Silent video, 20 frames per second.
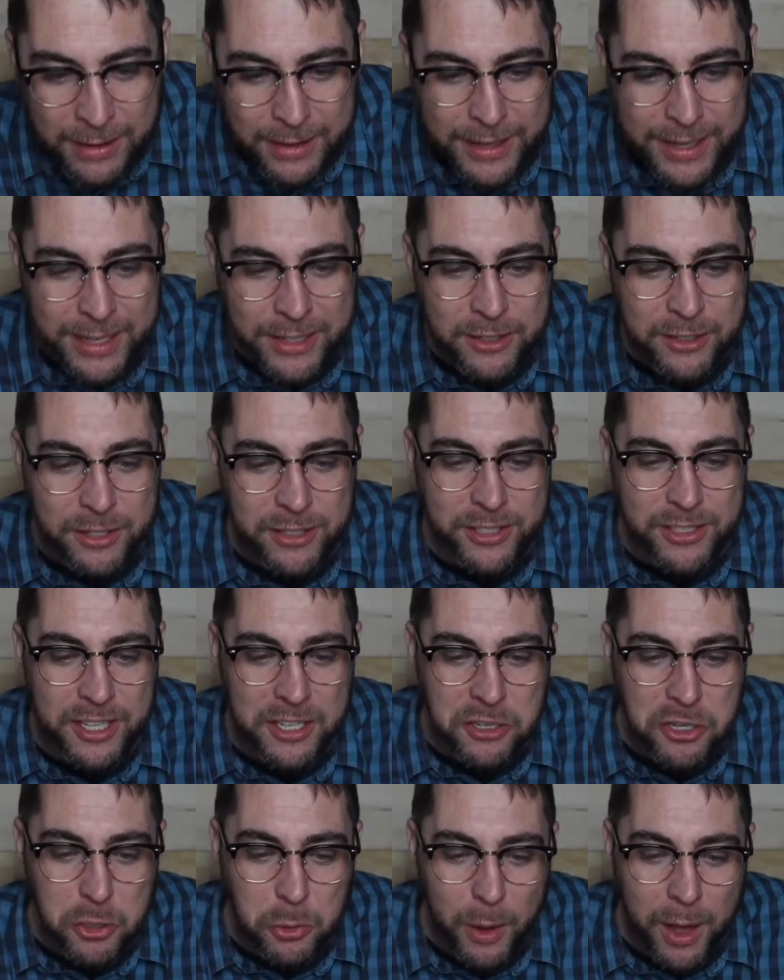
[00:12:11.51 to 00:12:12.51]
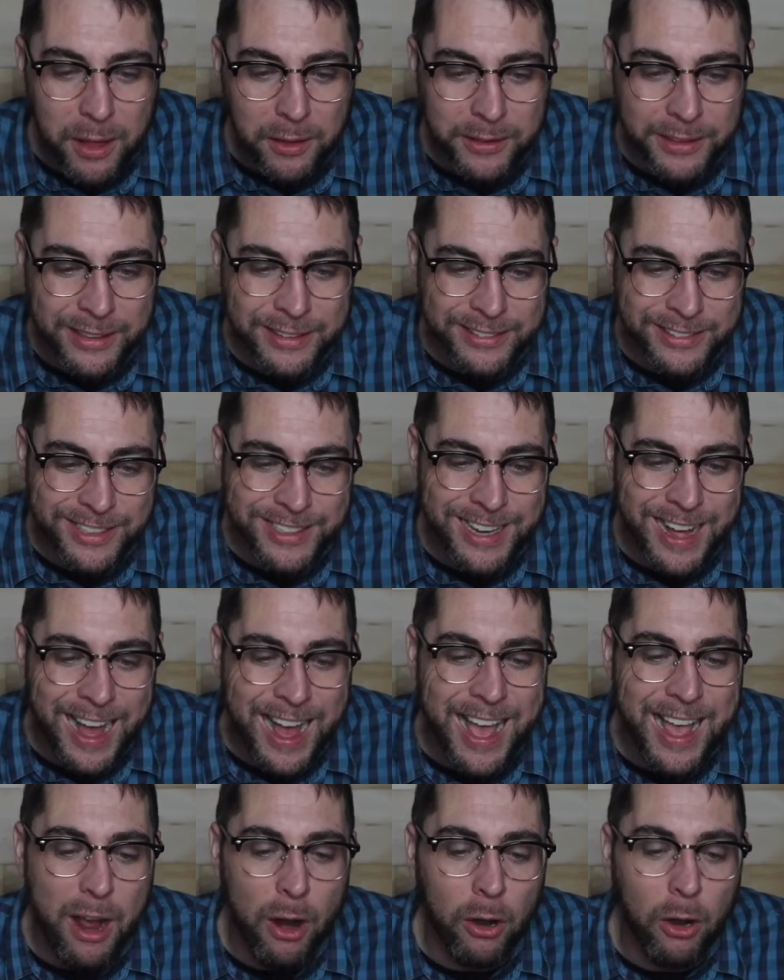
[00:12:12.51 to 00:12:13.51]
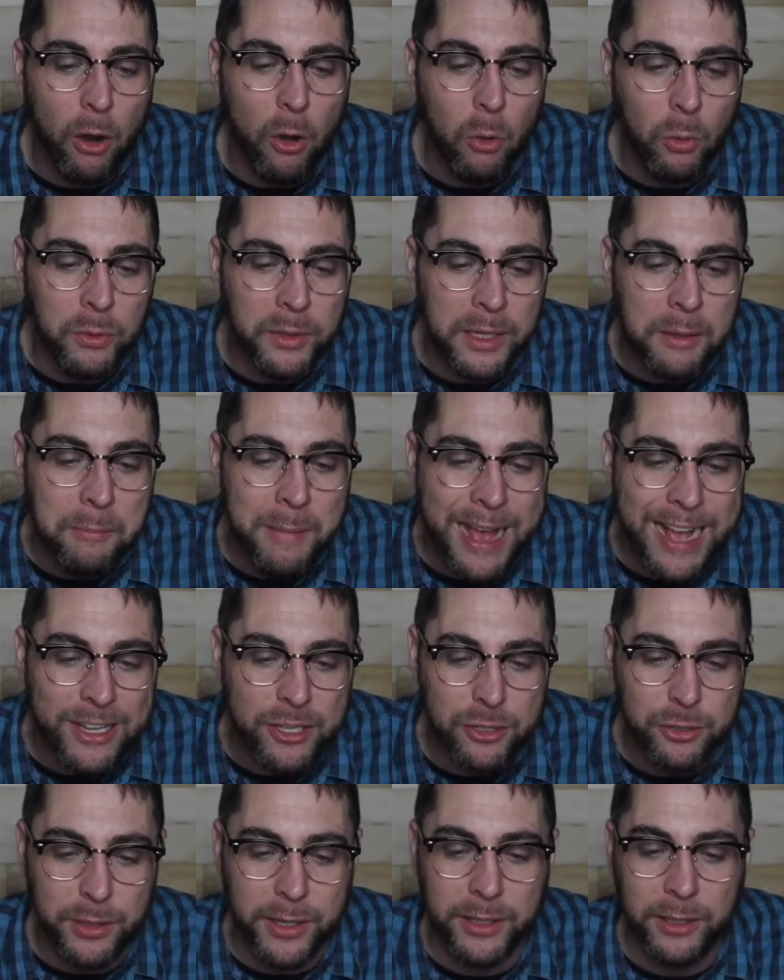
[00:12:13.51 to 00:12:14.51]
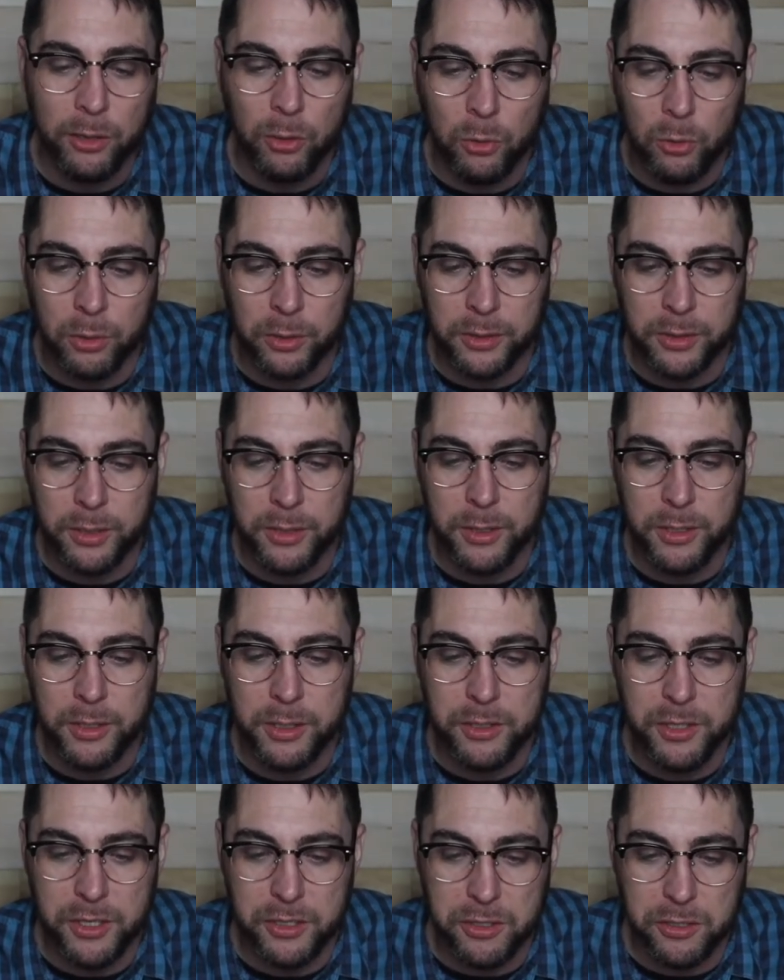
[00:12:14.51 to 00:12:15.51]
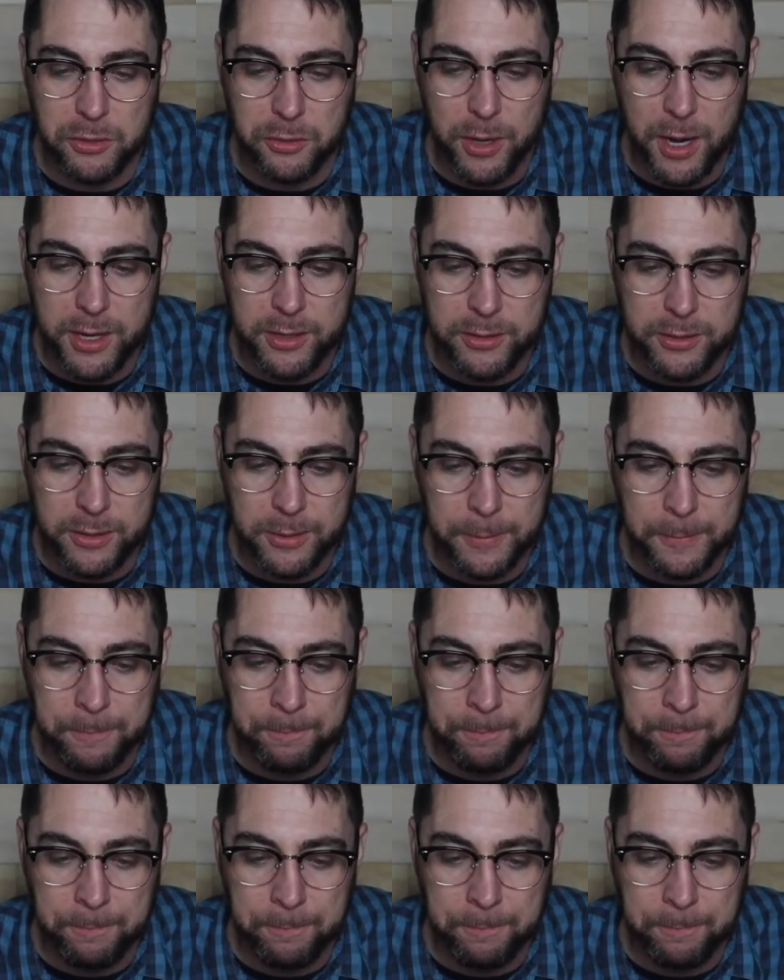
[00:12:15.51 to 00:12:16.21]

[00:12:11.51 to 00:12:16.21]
into sensuality and deny our only Master and Lord, Jesus Christ.